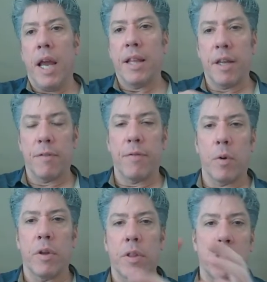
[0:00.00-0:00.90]
And
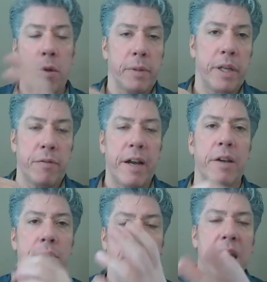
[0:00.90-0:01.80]
therefore, the accumulated value is